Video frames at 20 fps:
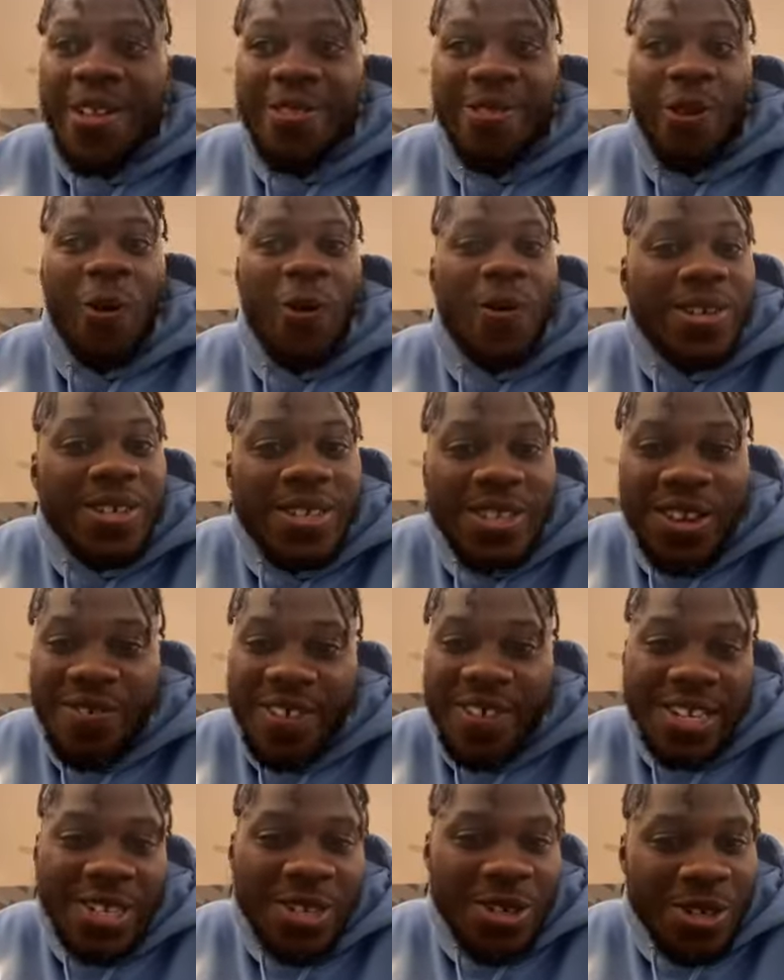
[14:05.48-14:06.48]
throwing stuff
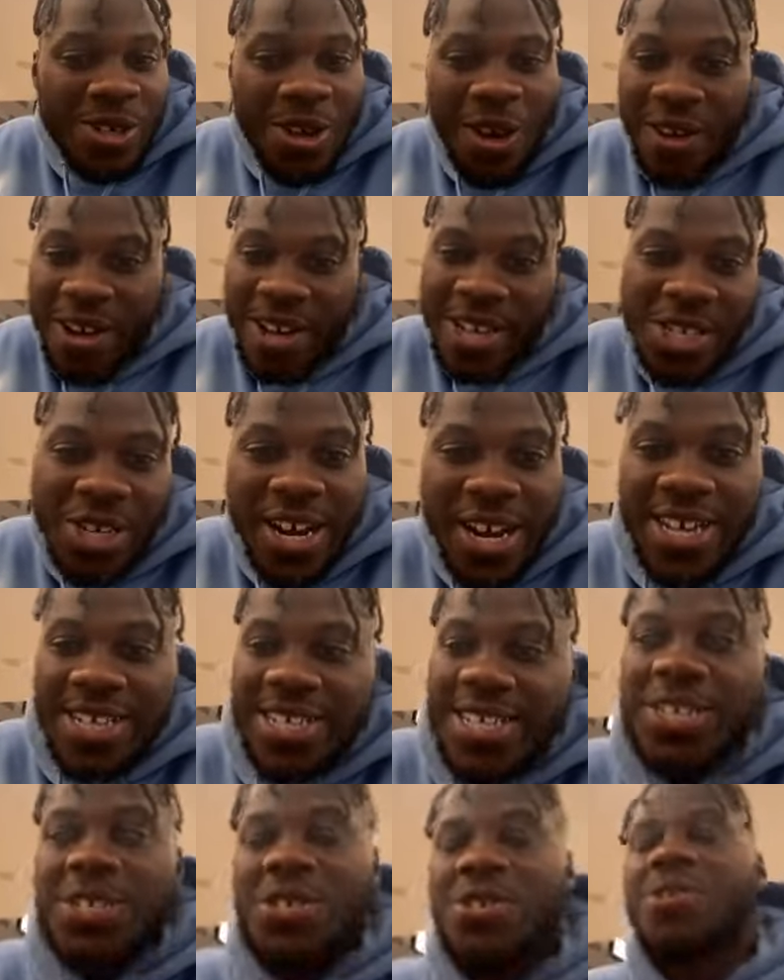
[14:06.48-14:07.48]
at you, talking
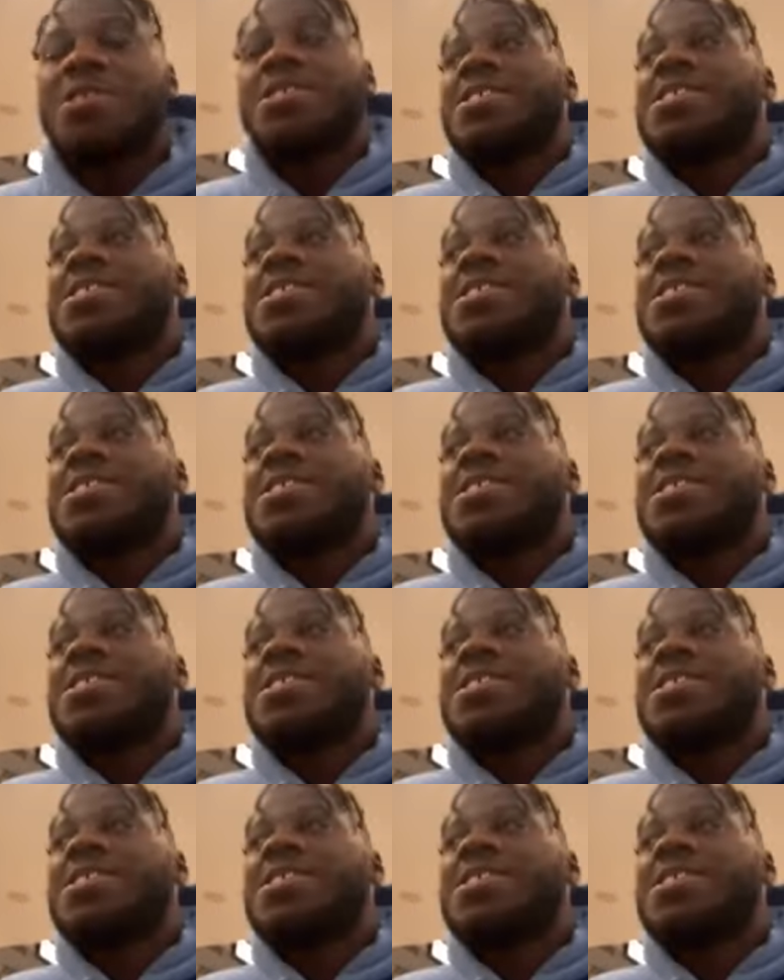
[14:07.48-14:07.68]
trash at you on the